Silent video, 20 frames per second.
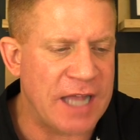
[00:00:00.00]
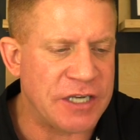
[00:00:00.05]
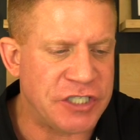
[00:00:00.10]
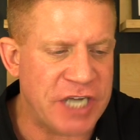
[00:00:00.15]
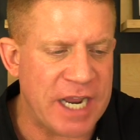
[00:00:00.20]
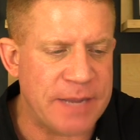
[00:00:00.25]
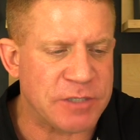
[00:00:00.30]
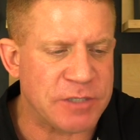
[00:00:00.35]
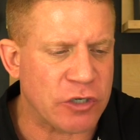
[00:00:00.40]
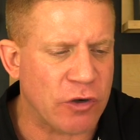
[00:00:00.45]

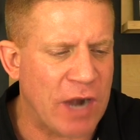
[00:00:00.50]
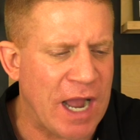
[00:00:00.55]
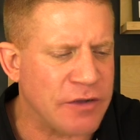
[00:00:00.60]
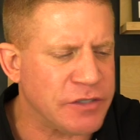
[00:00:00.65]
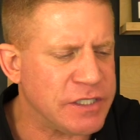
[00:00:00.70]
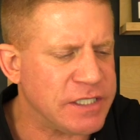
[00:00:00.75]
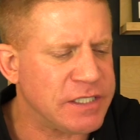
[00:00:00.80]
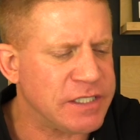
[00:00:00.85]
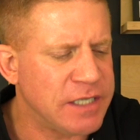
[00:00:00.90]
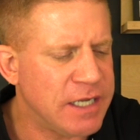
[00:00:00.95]
James
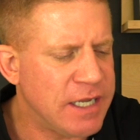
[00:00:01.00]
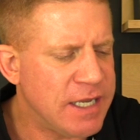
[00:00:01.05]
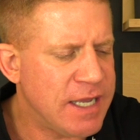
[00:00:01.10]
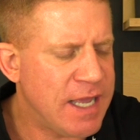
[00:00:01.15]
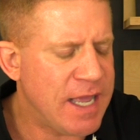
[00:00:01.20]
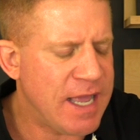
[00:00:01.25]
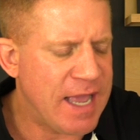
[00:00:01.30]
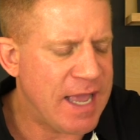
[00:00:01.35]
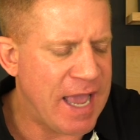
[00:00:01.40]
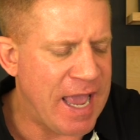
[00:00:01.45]
Krause.
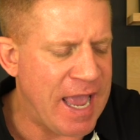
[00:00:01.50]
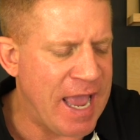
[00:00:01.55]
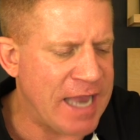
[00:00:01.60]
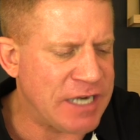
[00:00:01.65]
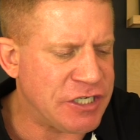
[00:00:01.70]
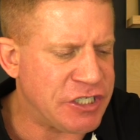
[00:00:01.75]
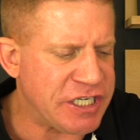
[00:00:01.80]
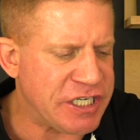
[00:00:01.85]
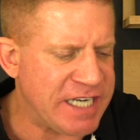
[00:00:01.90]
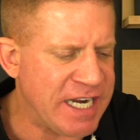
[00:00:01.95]

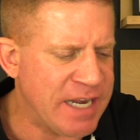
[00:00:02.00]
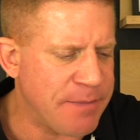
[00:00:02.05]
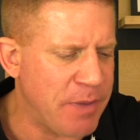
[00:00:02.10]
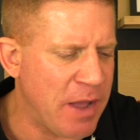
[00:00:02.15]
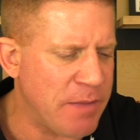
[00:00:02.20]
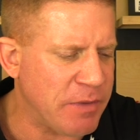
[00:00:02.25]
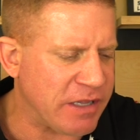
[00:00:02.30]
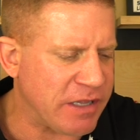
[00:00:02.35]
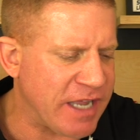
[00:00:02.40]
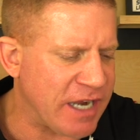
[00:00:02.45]
And she did it
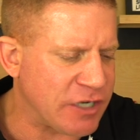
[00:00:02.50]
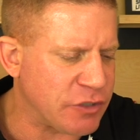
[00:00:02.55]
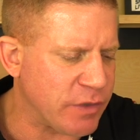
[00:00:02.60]
publicly on